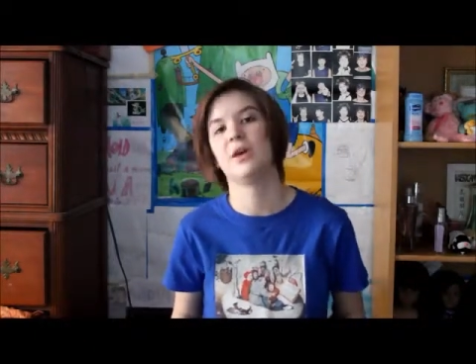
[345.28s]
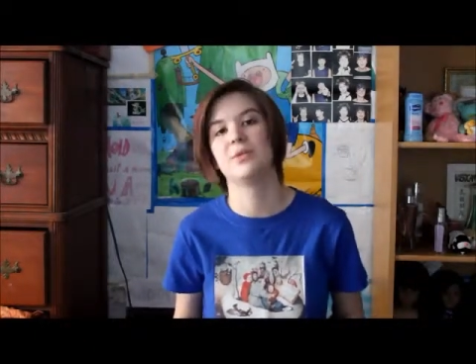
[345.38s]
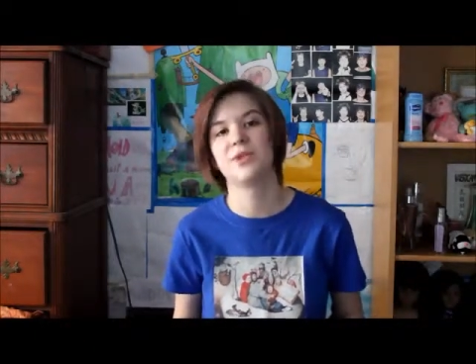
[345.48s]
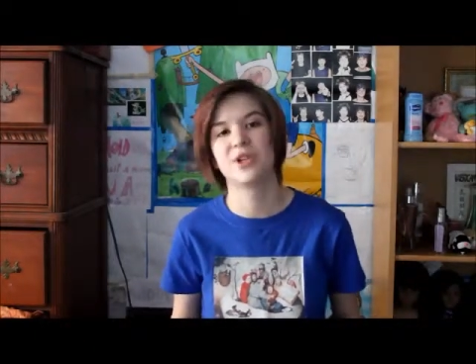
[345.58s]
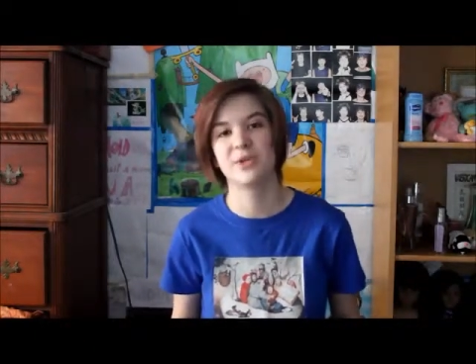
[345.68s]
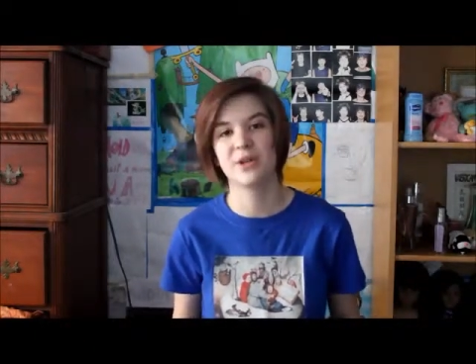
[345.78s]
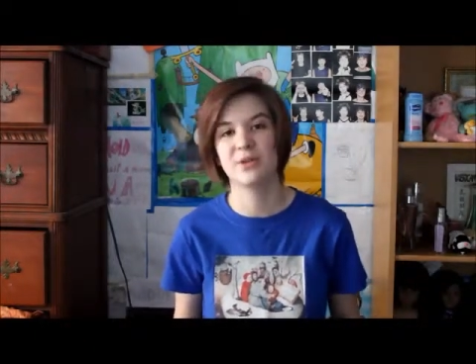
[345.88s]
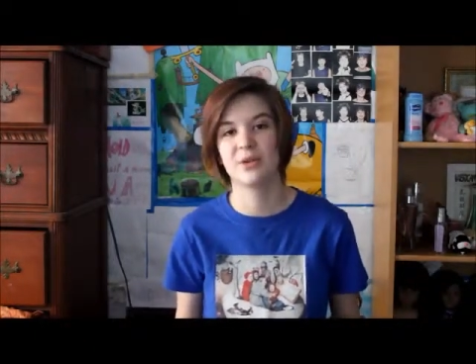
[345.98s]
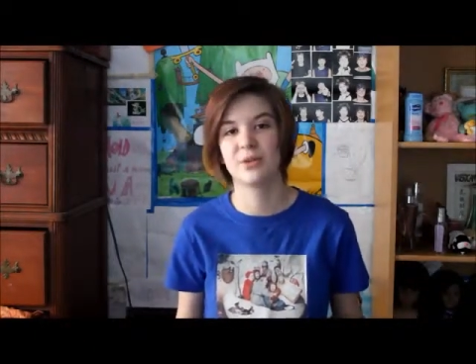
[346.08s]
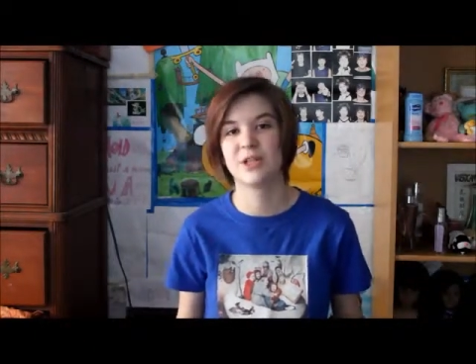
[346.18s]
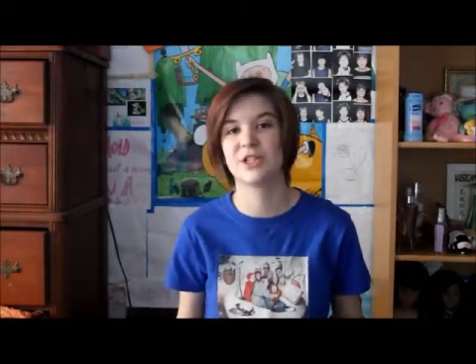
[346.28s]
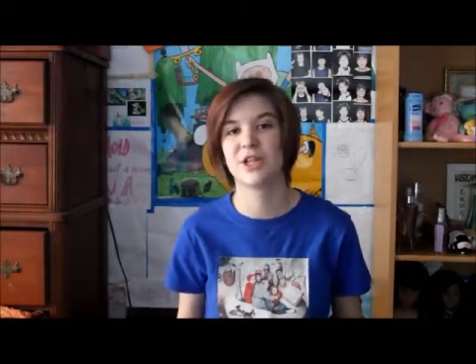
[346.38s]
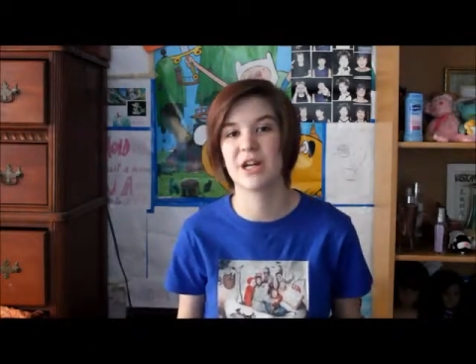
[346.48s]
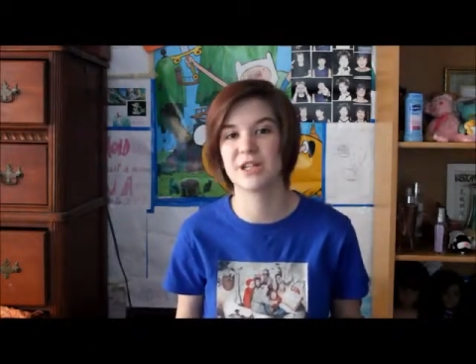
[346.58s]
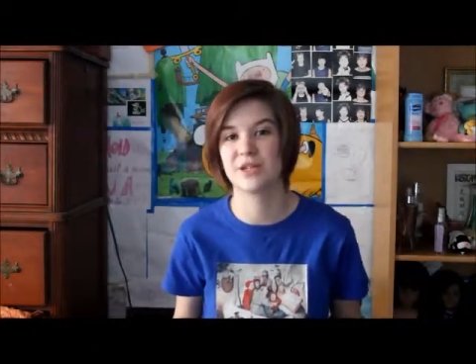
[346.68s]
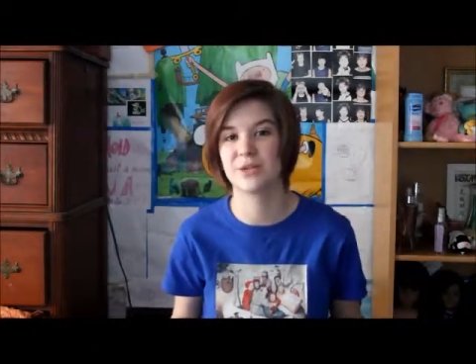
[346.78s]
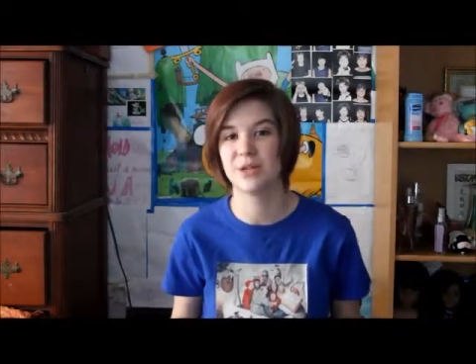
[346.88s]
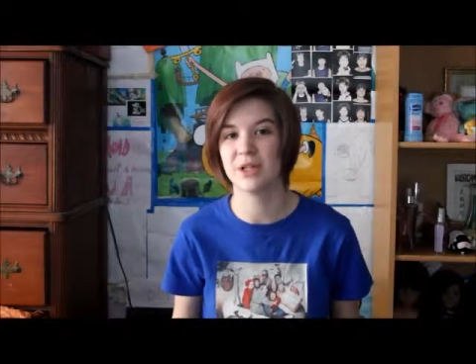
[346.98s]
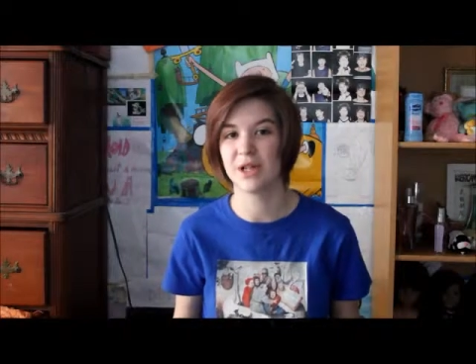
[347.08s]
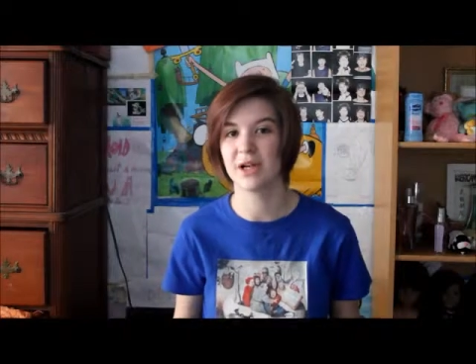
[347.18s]
If it's showing you a really tragic
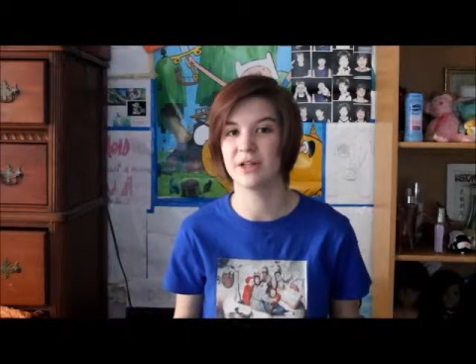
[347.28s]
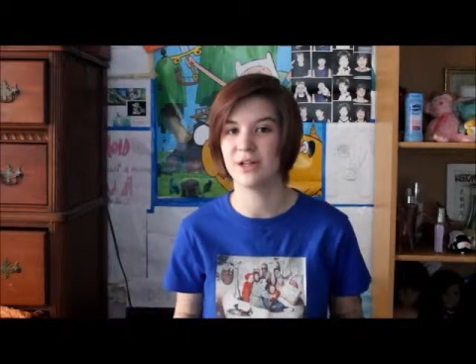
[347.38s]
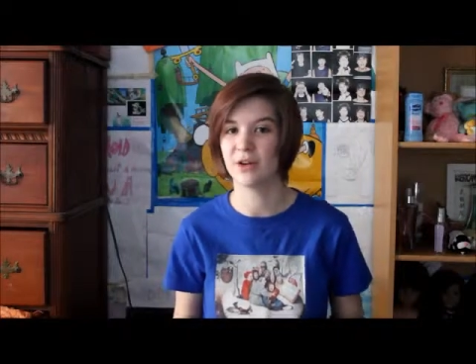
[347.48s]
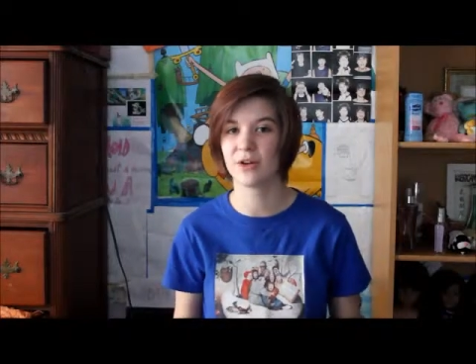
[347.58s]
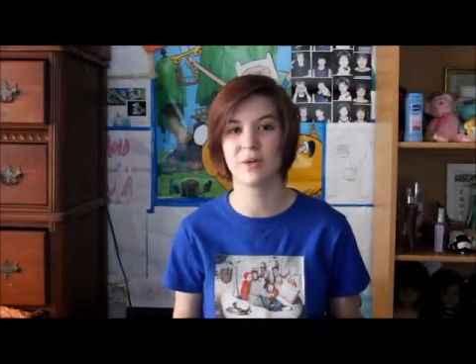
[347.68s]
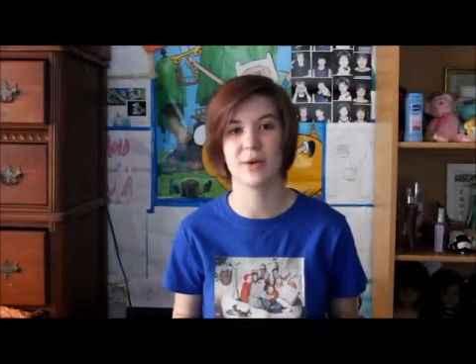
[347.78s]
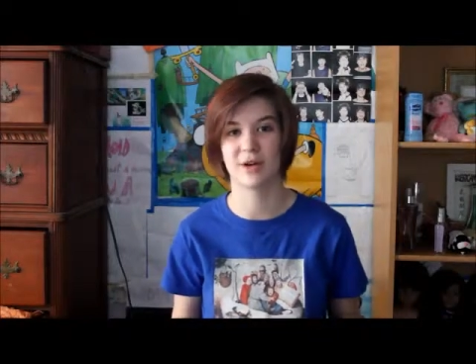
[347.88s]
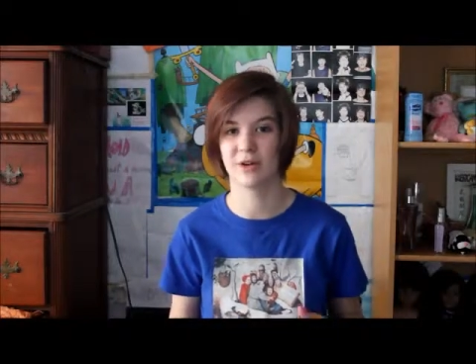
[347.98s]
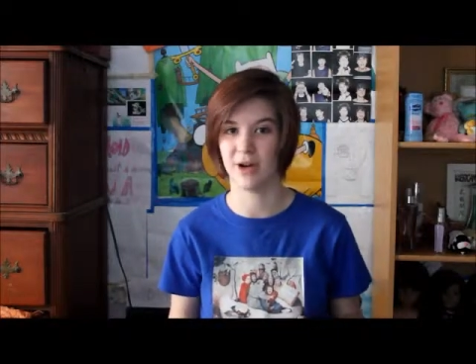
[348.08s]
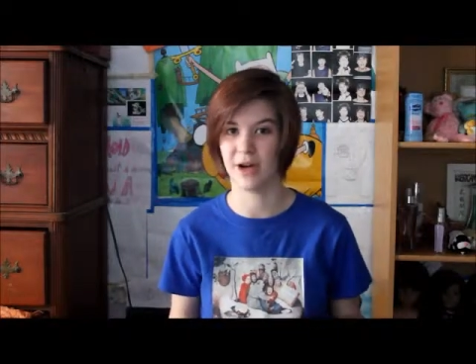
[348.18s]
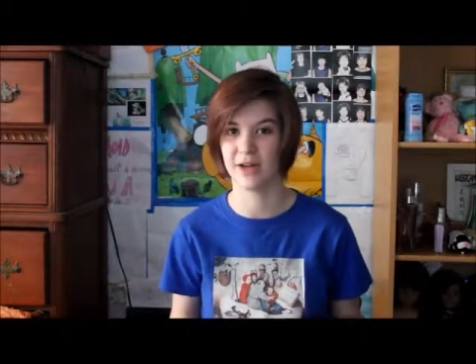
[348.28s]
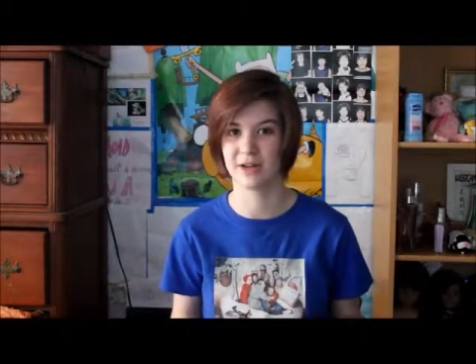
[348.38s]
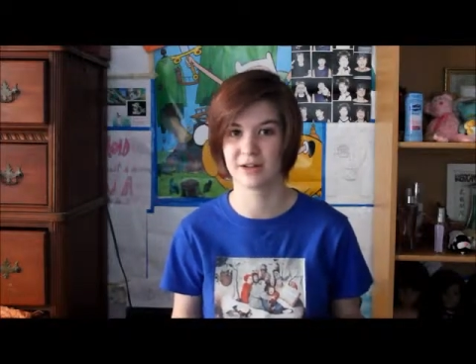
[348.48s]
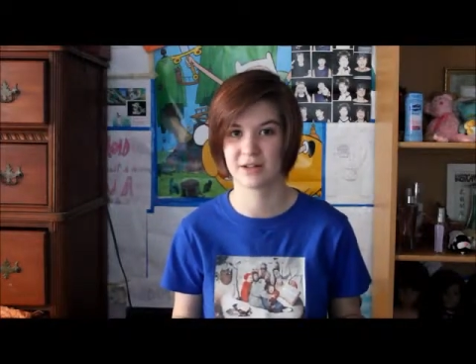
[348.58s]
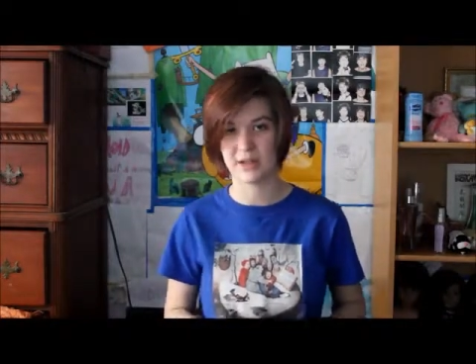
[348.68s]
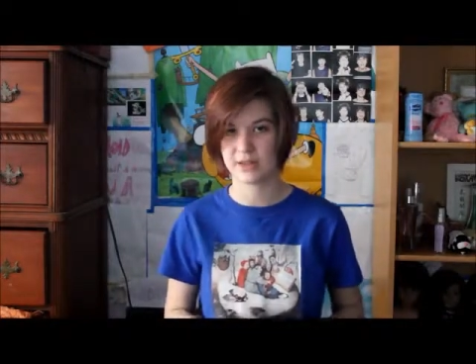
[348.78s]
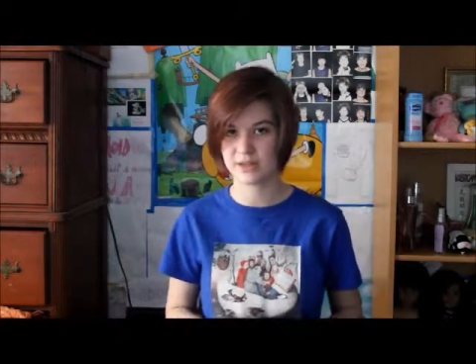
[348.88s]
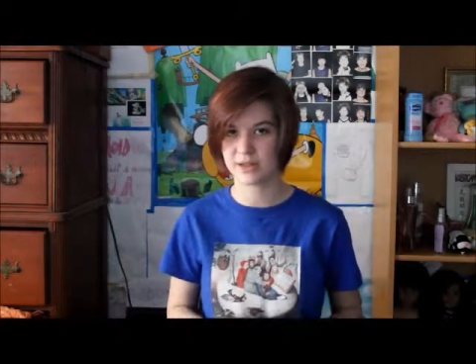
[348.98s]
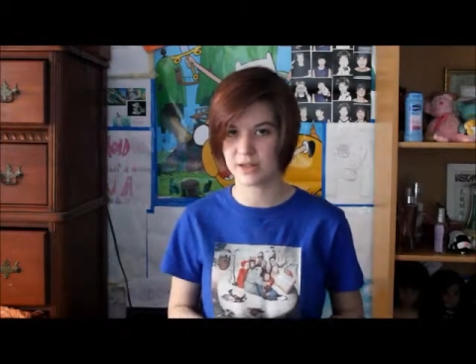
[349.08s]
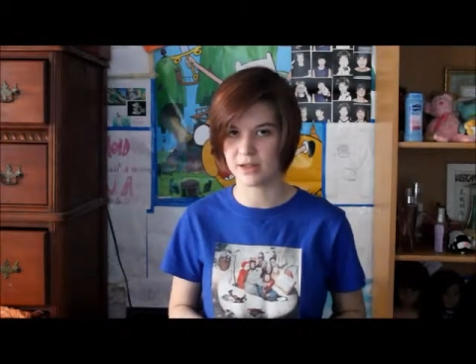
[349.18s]
storyline, then you're going to want to cry.
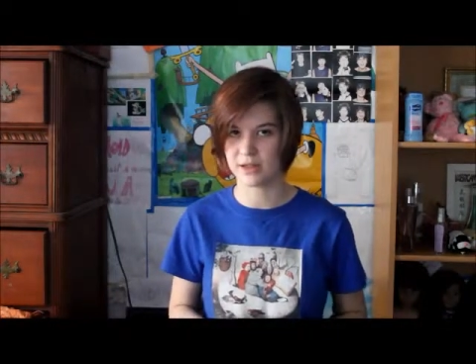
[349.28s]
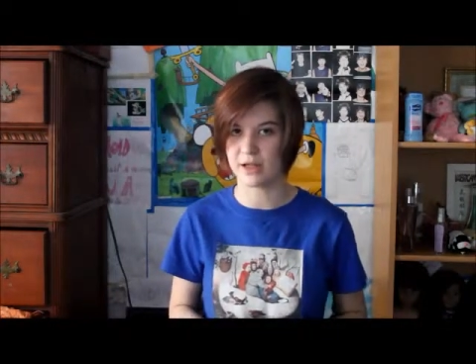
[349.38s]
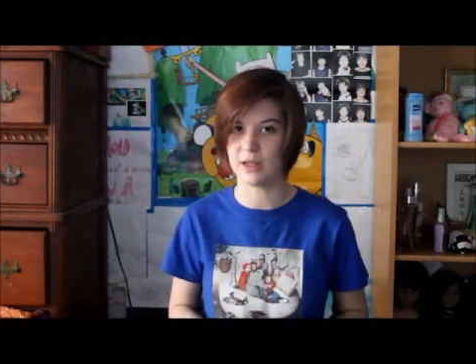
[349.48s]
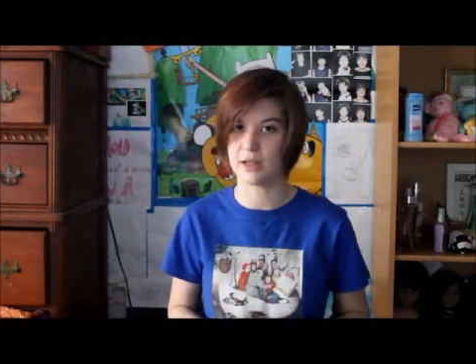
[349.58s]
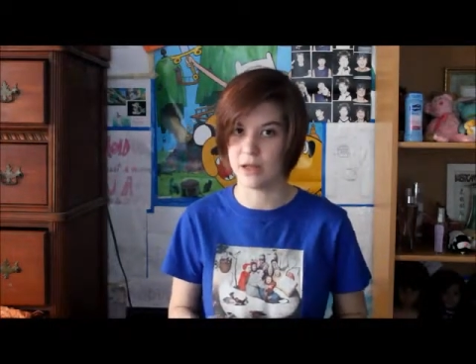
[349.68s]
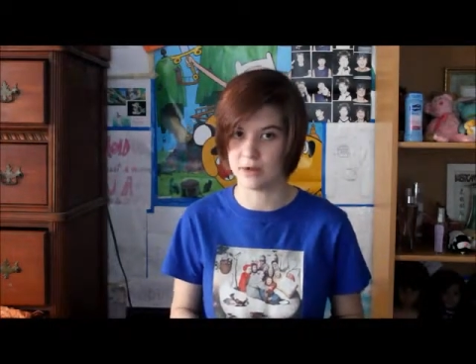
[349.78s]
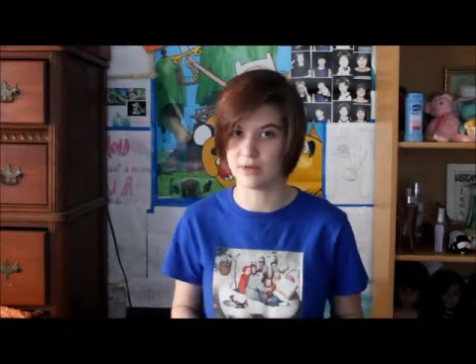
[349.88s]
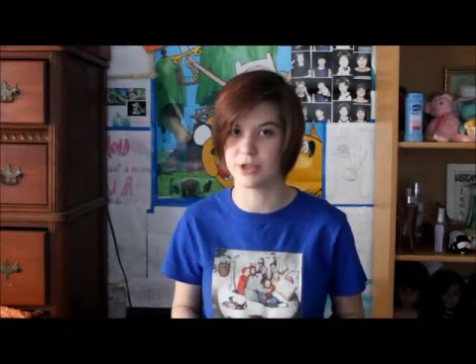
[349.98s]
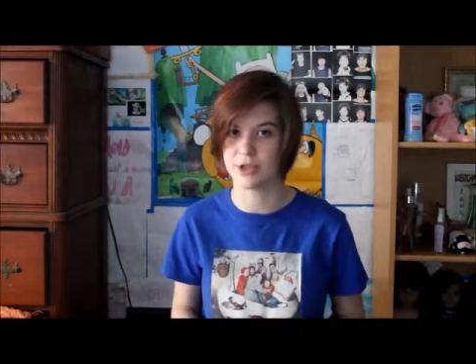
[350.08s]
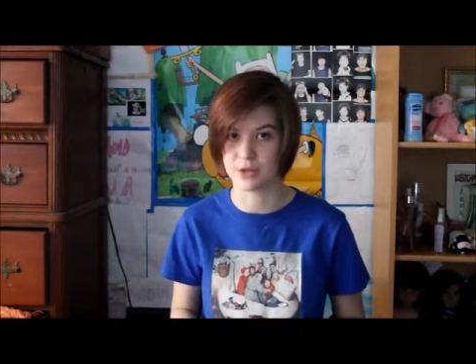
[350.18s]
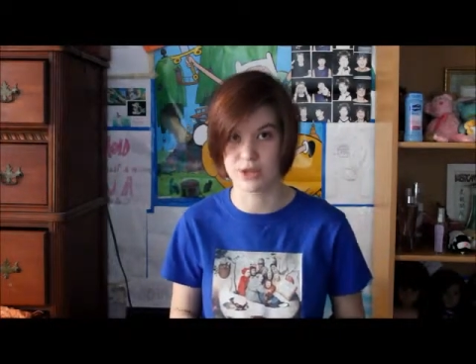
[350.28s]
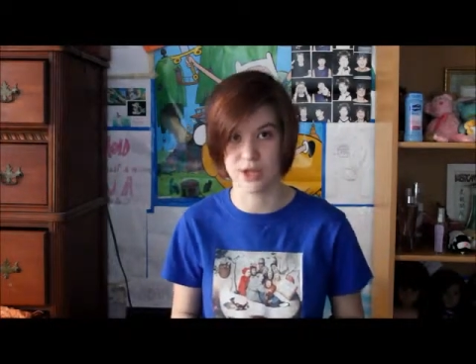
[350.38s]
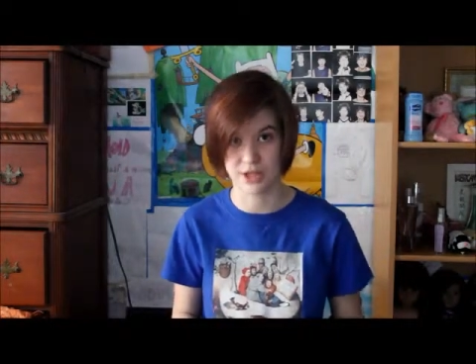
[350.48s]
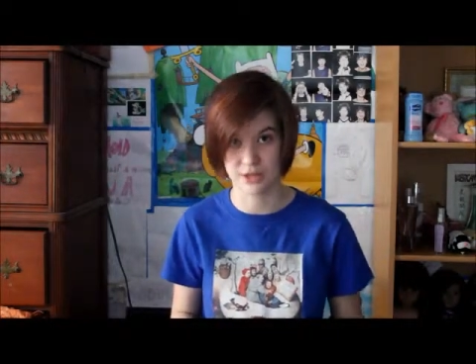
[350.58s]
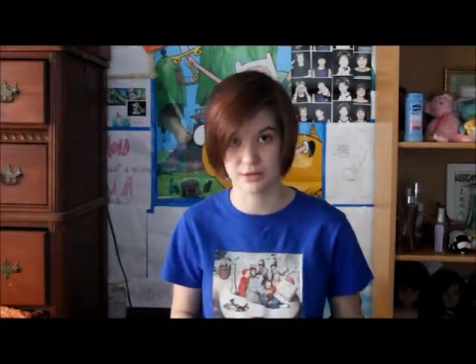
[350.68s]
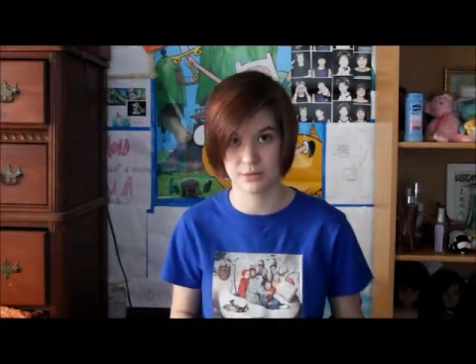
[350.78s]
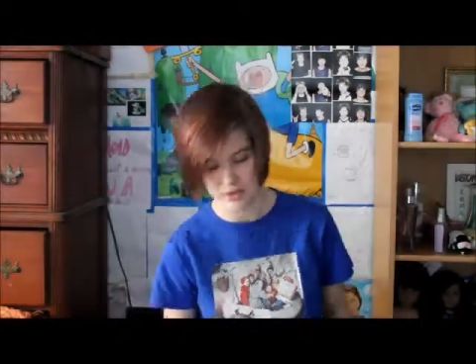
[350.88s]
Incidentally, a lot of the show is tragic.